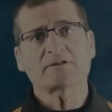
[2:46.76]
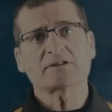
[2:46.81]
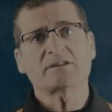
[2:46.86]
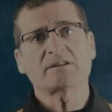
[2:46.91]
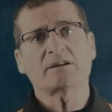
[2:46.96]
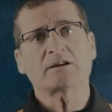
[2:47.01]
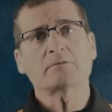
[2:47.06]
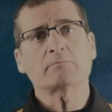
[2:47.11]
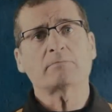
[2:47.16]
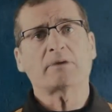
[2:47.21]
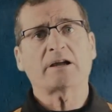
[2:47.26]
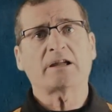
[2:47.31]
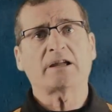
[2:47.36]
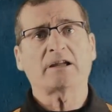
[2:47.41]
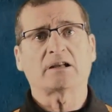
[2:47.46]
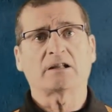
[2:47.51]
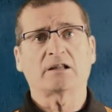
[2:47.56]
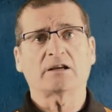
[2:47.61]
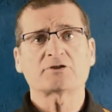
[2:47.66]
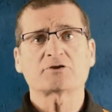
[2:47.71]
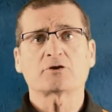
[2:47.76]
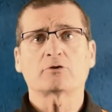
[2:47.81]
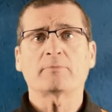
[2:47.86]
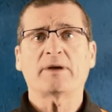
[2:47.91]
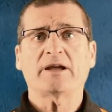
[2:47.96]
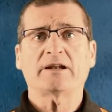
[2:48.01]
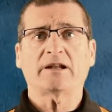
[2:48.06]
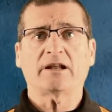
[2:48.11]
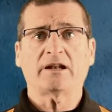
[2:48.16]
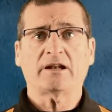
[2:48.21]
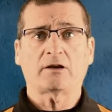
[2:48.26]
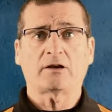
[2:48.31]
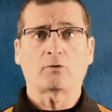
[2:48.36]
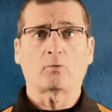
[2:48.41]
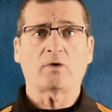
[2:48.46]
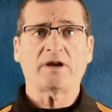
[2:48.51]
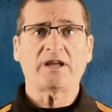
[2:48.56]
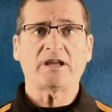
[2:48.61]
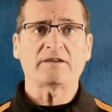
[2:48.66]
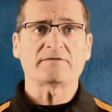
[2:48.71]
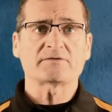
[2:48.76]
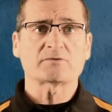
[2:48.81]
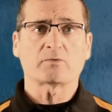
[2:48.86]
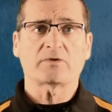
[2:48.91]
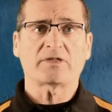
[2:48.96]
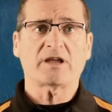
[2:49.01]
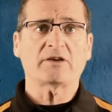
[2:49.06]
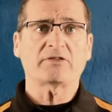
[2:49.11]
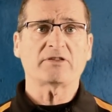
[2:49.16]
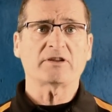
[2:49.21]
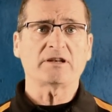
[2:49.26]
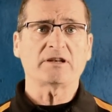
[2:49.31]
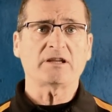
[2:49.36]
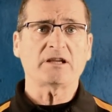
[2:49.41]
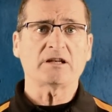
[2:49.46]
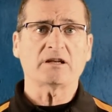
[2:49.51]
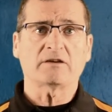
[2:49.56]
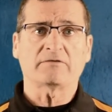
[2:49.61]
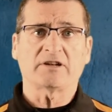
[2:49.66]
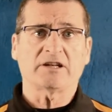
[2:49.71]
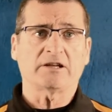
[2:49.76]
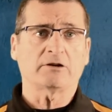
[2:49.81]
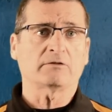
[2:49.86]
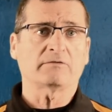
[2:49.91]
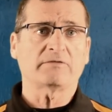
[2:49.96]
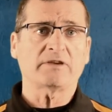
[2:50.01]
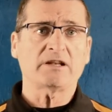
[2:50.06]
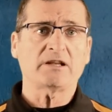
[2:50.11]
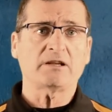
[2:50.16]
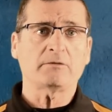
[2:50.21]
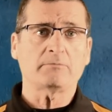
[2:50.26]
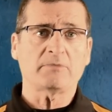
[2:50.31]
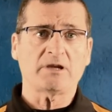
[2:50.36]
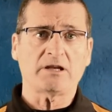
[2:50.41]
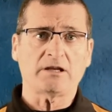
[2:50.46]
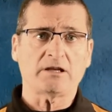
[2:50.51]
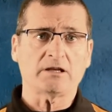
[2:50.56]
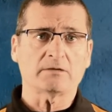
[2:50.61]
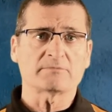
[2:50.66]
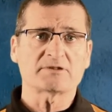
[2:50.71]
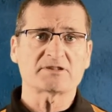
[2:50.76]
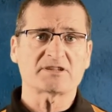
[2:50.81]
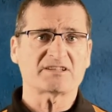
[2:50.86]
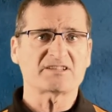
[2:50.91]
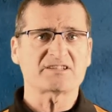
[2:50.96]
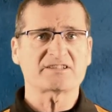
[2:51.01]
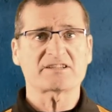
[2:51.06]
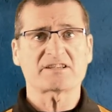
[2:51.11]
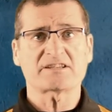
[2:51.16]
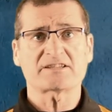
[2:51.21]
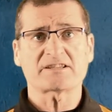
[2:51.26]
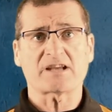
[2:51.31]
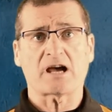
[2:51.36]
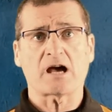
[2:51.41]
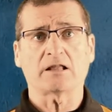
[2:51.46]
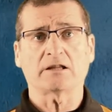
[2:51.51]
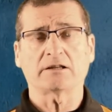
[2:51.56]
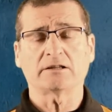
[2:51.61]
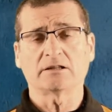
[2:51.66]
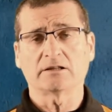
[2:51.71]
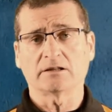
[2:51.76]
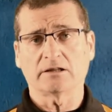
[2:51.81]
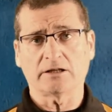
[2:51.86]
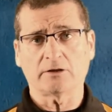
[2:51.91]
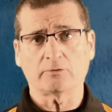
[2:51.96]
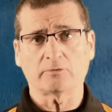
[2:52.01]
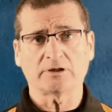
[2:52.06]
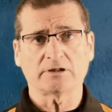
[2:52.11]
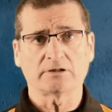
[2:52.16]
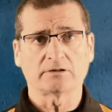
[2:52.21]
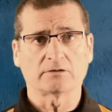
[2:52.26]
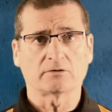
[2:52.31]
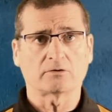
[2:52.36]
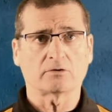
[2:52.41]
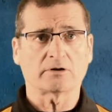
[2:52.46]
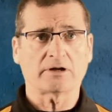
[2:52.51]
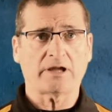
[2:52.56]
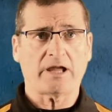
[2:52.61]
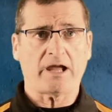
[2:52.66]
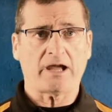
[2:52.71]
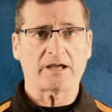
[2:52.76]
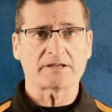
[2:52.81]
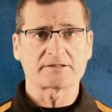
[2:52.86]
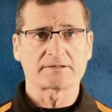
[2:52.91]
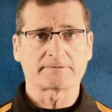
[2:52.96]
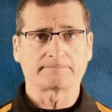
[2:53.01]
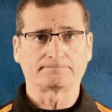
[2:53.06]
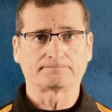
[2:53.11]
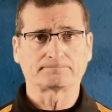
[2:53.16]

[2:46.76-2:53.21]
is done by electromagnetic waves without the need of an intervening medium such as a solid, liquid, or gas.